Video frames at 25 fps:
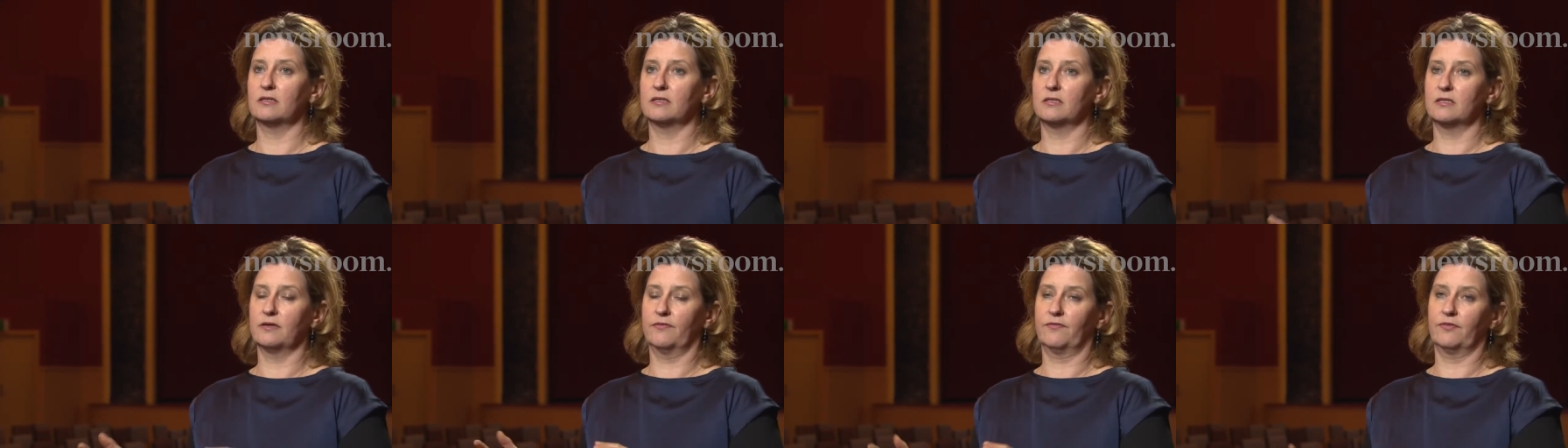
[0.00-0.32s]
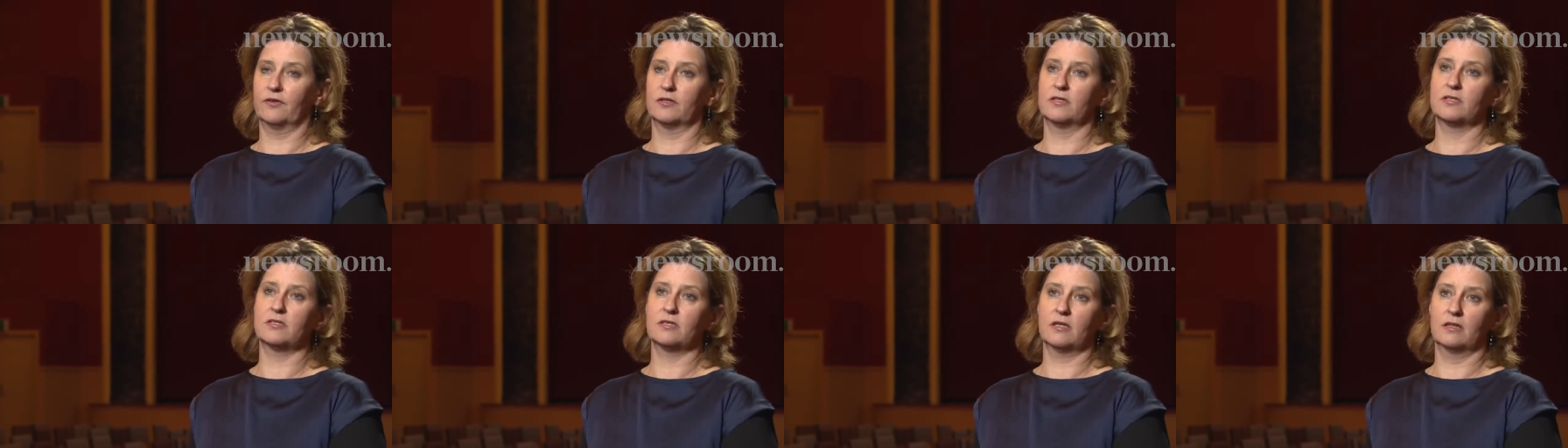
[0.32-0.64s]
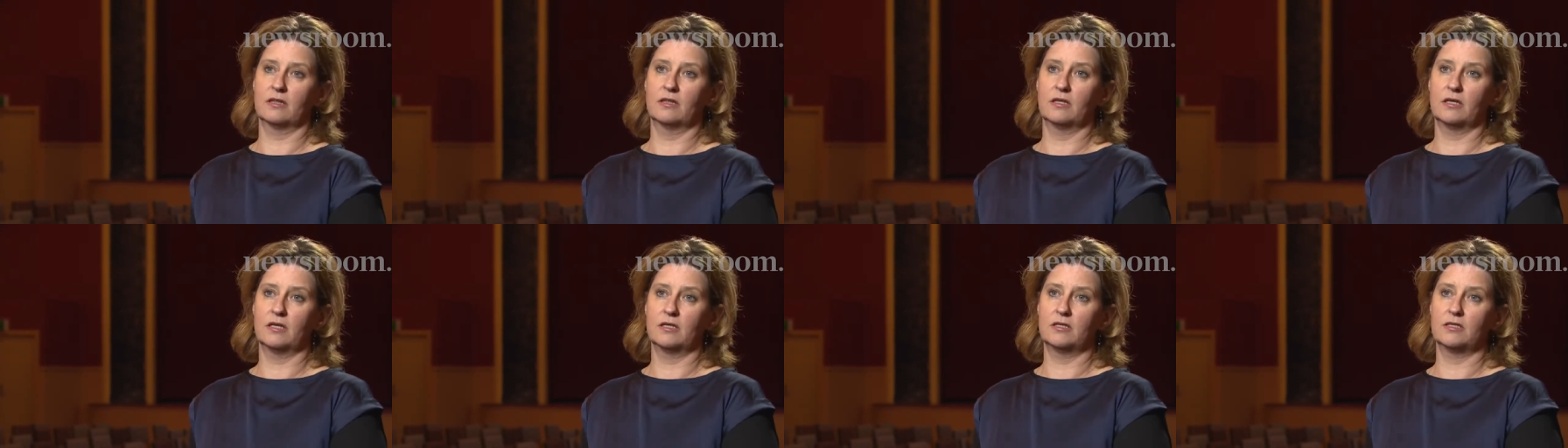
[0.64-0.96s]
the difference
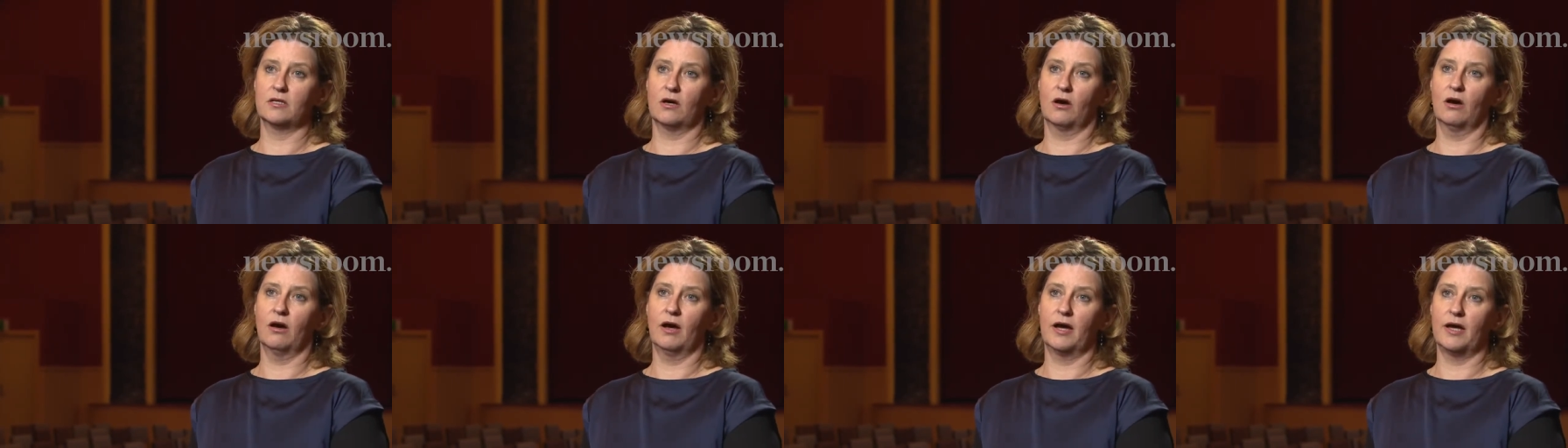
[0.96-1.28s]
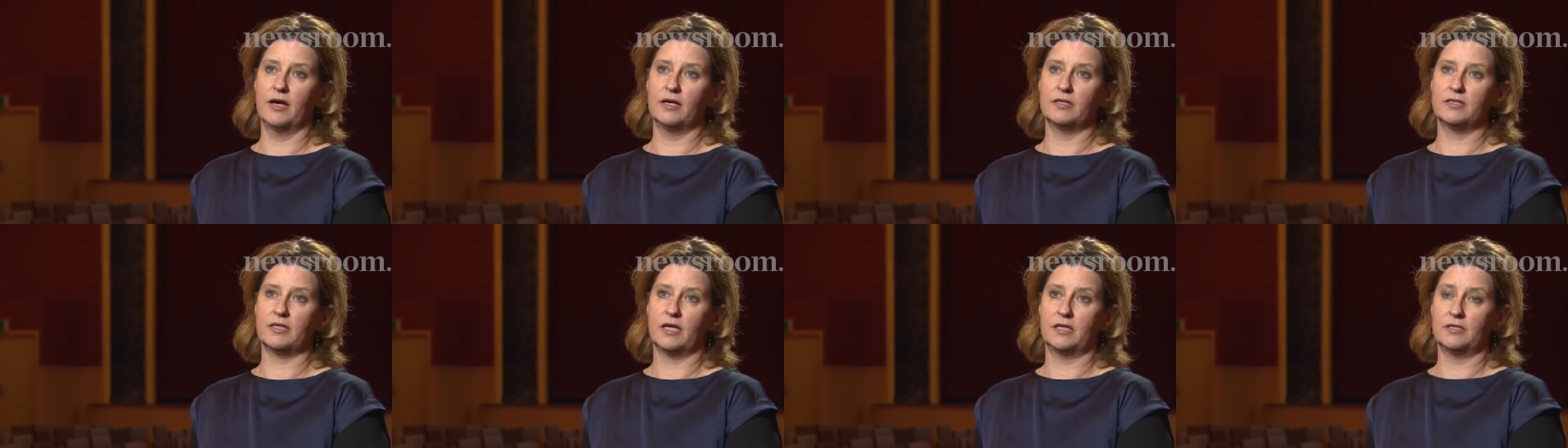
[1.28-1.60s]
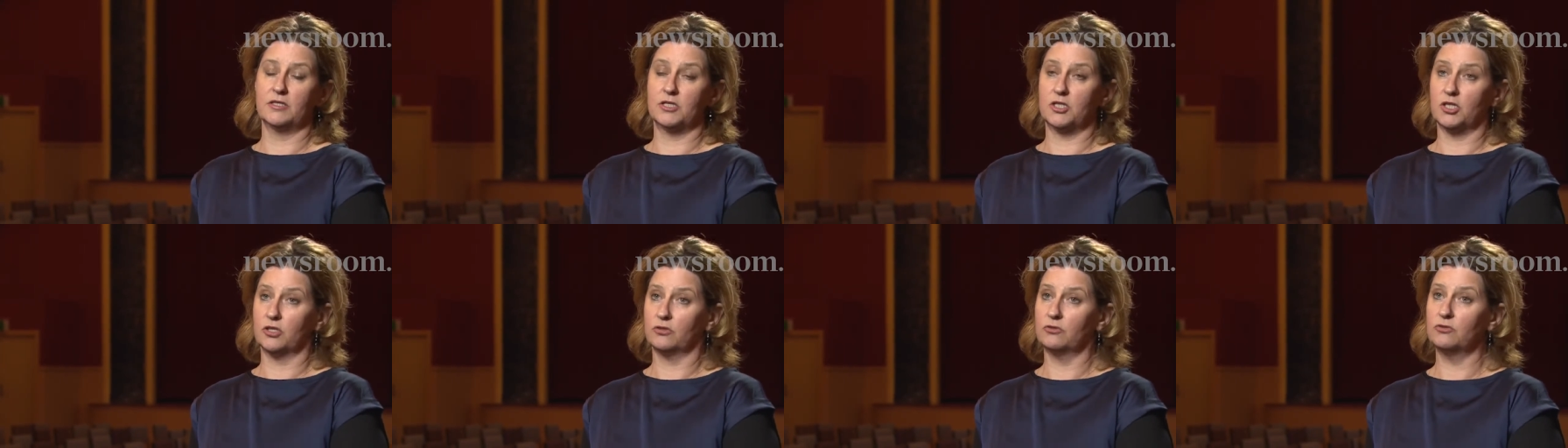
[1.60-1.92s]
in their diet
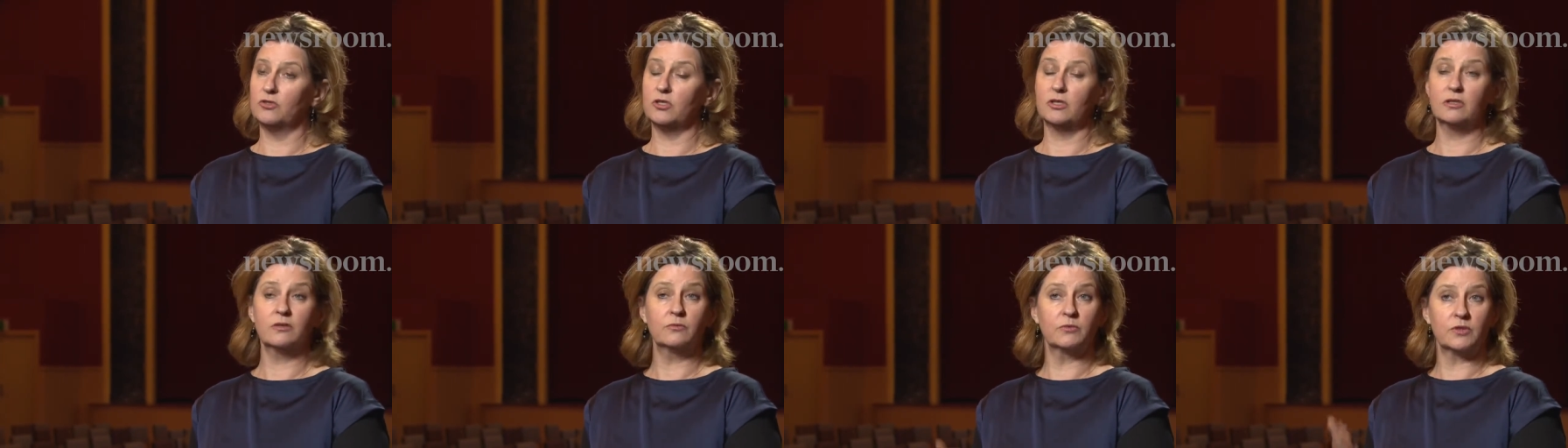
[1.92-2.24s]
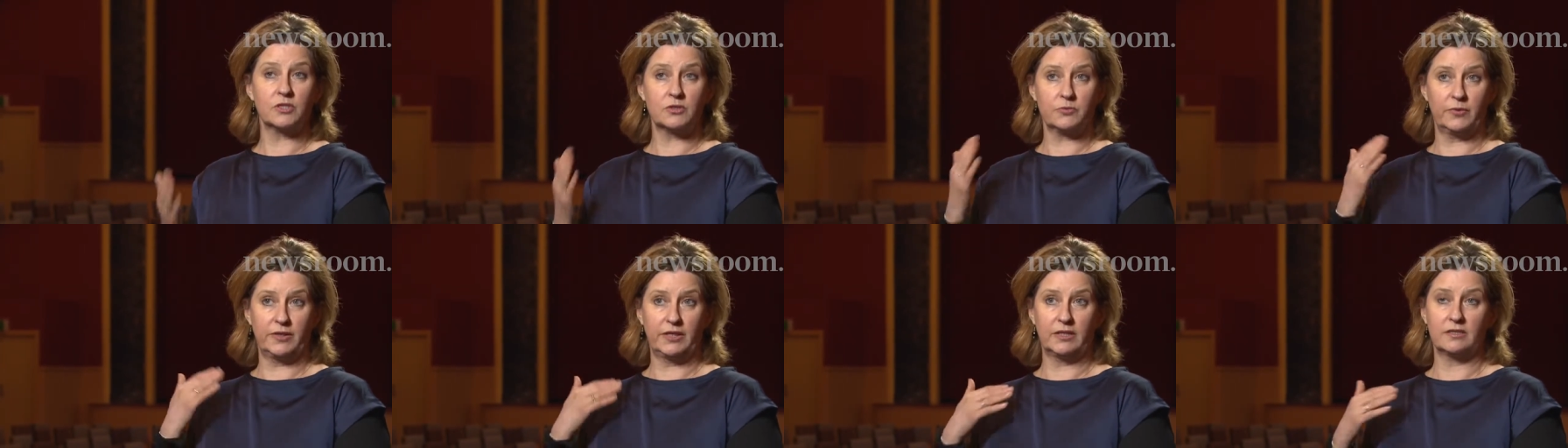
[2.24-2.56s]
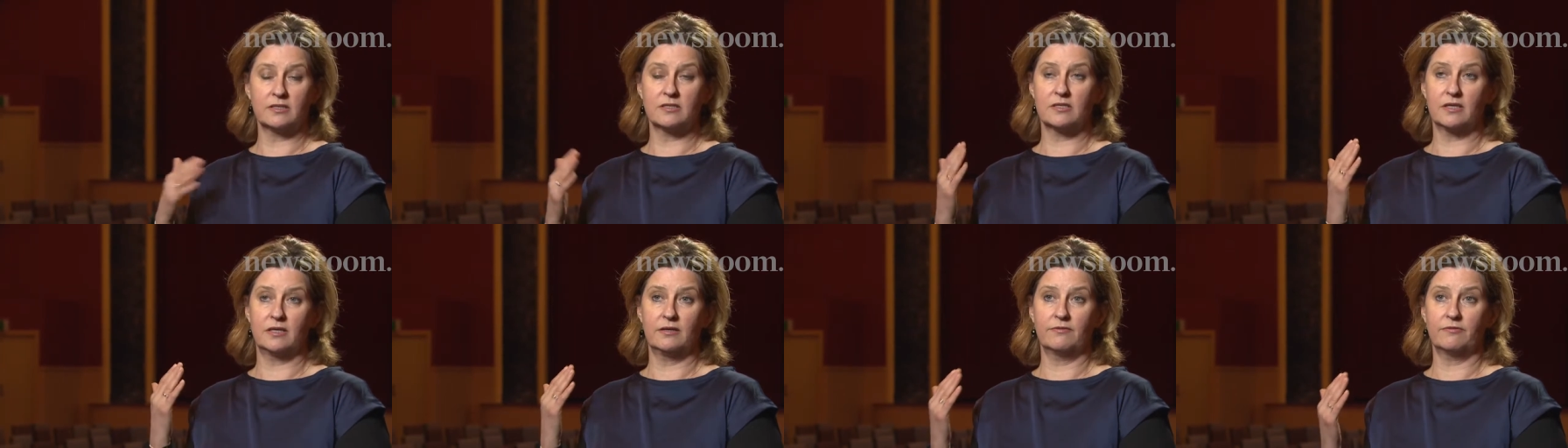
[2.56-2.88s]
as children, which we
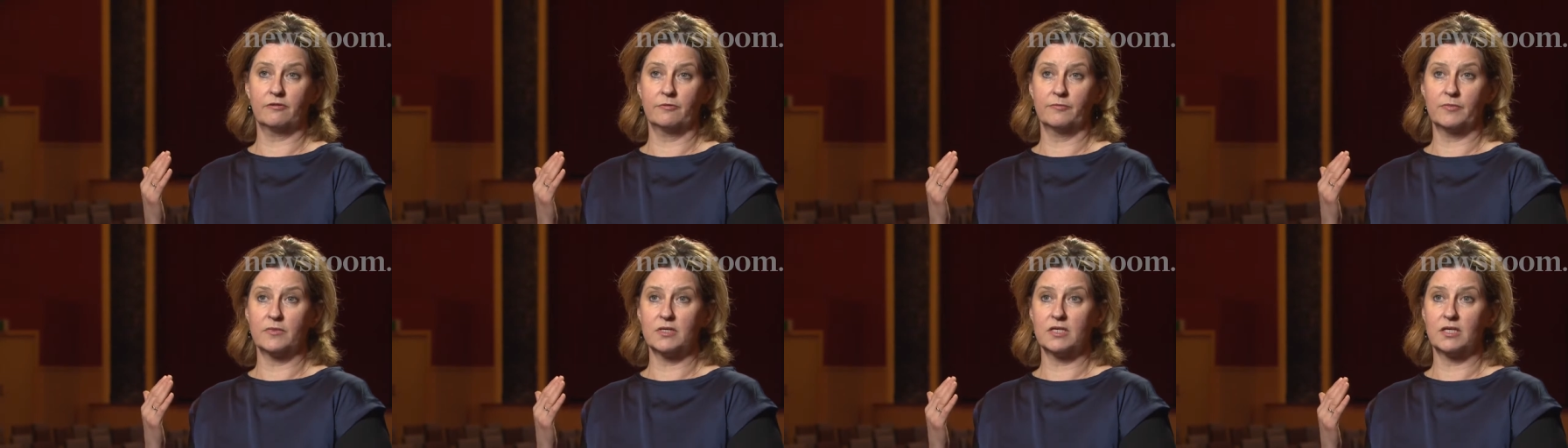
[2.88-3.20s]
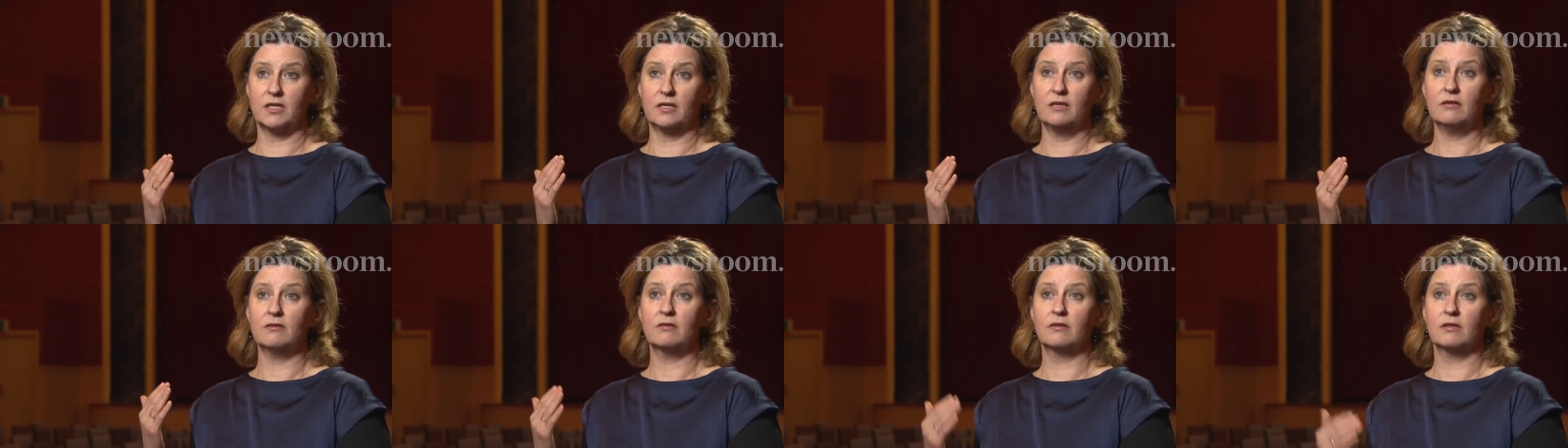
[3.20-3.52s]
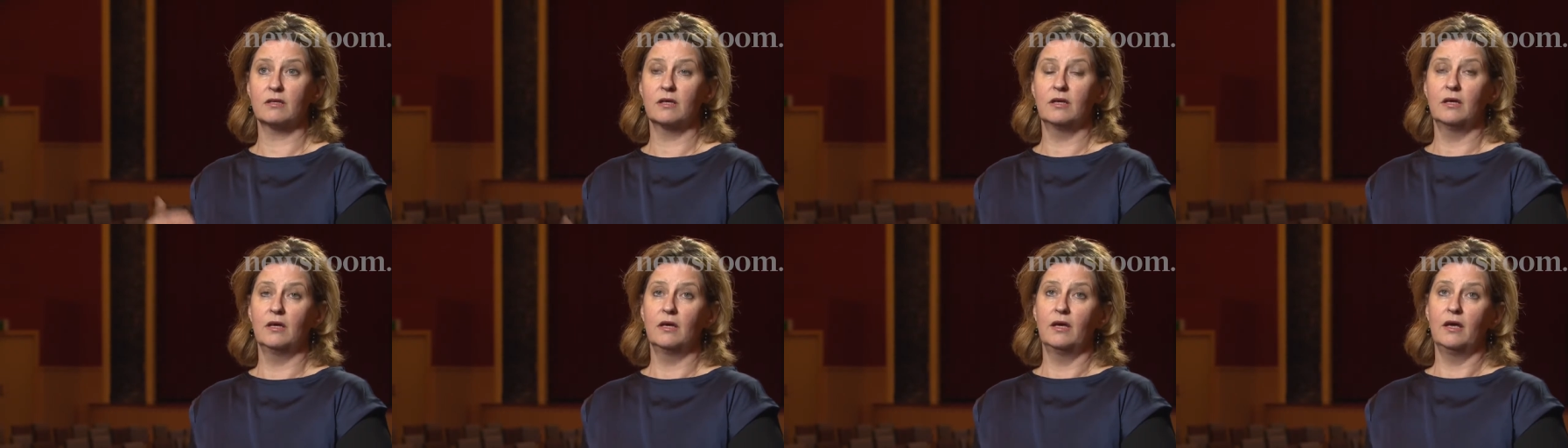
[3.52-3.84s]
can see from the teeth,